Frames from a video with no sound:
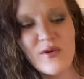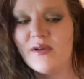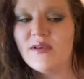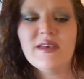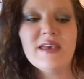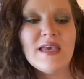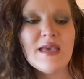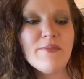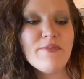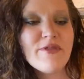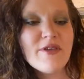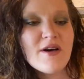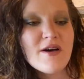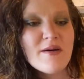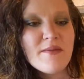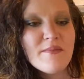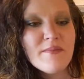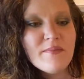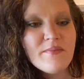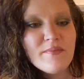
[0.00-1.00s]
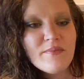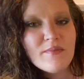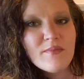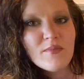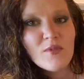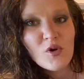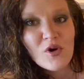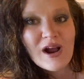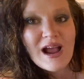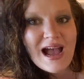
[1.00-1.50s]
keep them
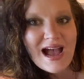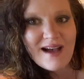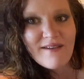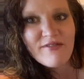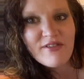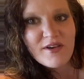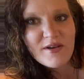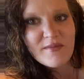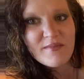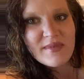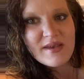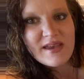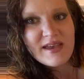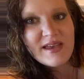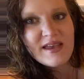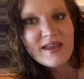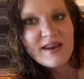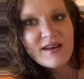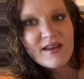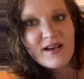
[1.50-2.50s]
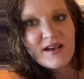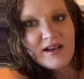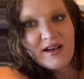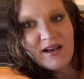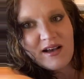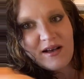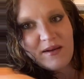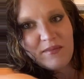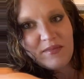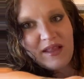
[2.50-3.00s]
or have them in
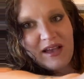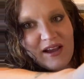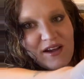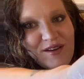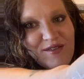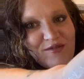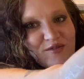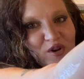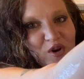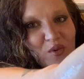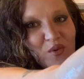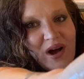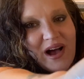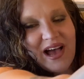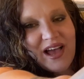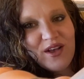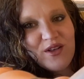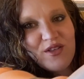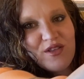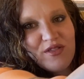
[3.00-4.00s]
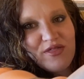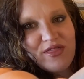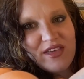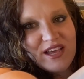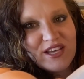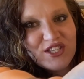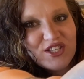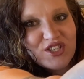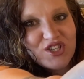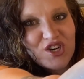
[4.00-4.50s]
Leca for a while,
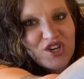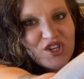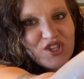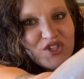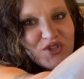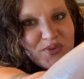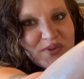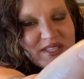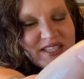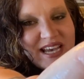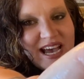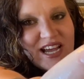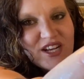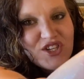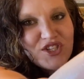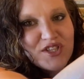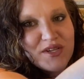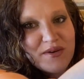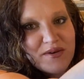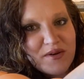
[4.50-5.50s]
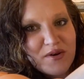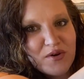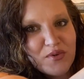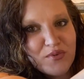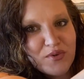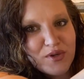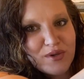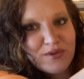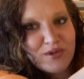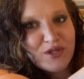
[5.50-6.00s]
they start to attach their
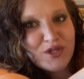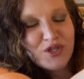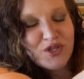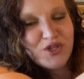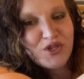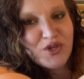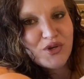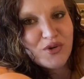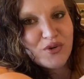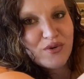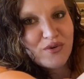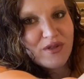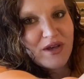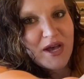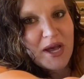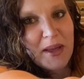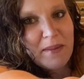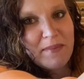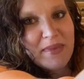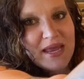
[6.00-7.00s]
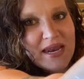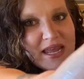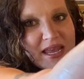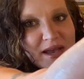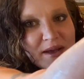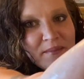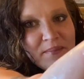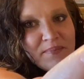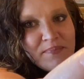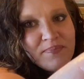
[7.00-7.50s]
roots to the
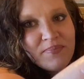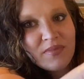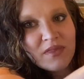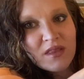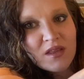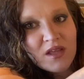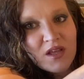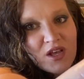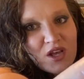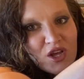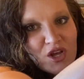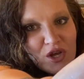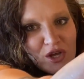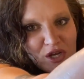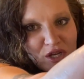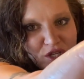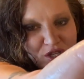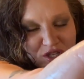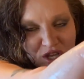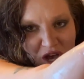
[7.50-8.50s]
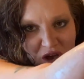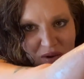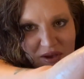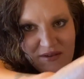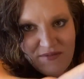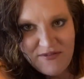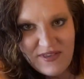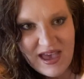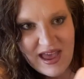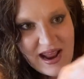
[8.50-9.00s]
medium. So
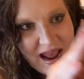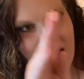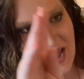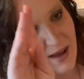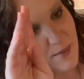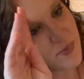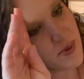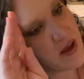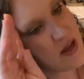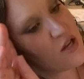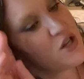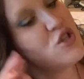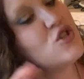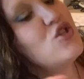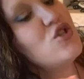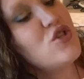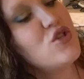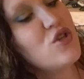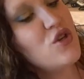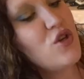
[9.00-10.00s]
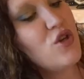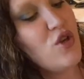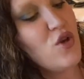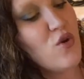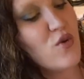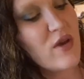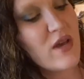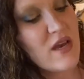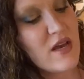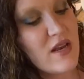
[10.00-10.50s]
if that happens,
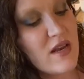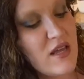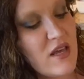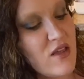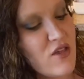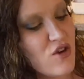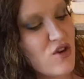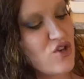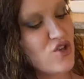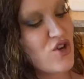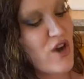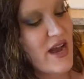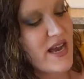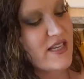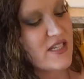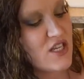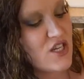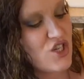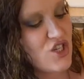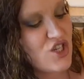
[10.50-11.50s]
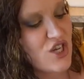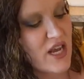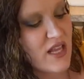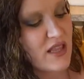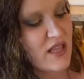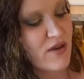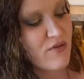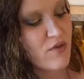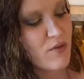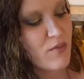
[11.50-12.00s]
you can either try to
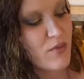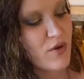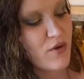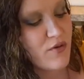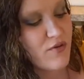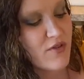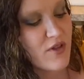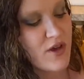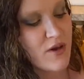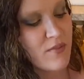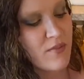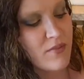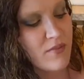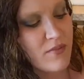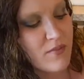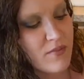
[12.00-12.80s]
gently remove them,